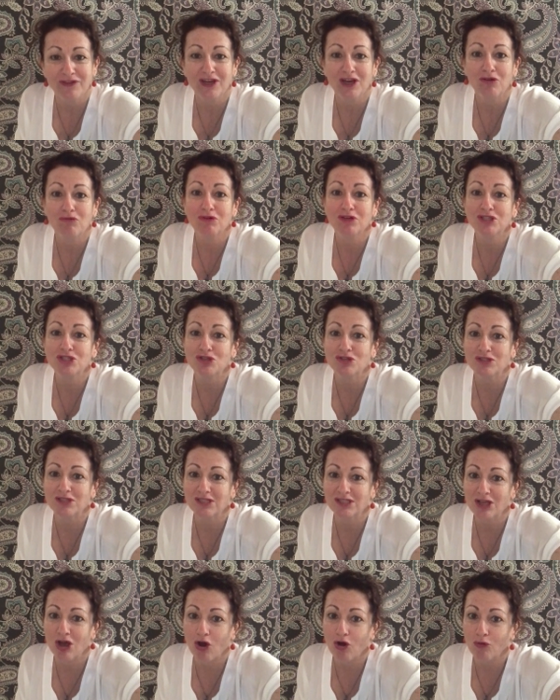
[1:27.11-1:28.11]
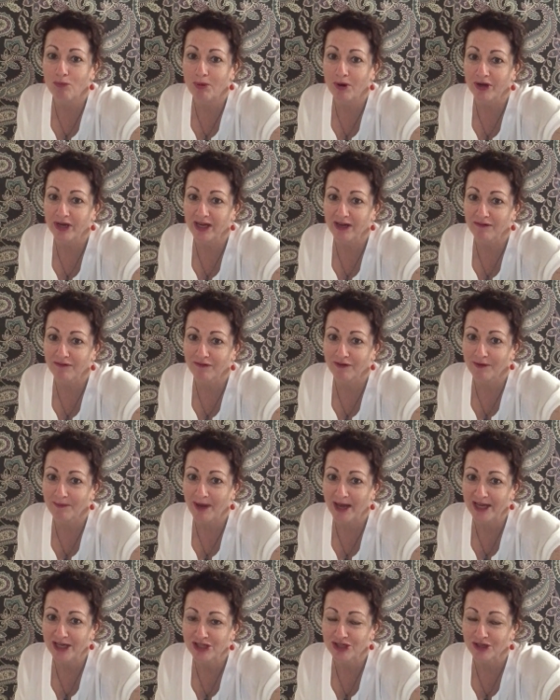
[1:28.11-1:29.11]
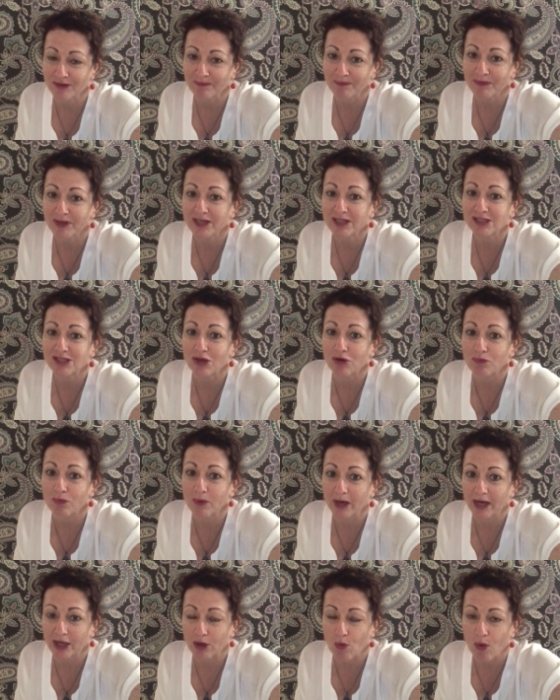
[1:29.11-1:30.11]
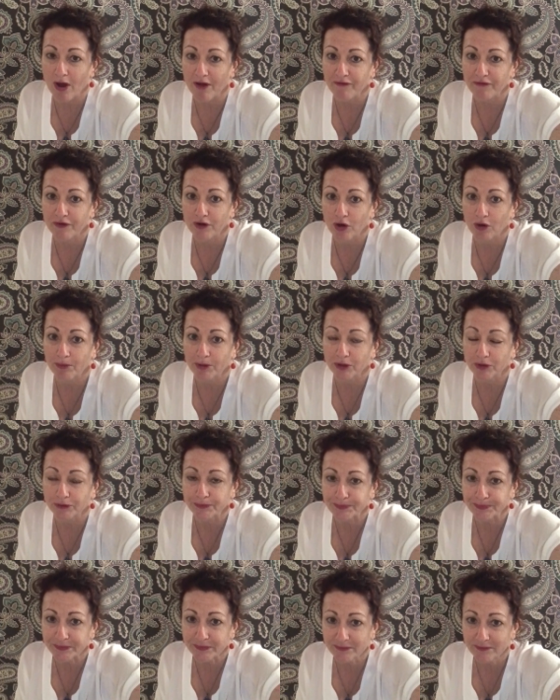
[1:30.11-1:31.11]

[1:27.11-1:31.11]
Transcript: and it reduces whole body inflammation. So, really quite phenomenal.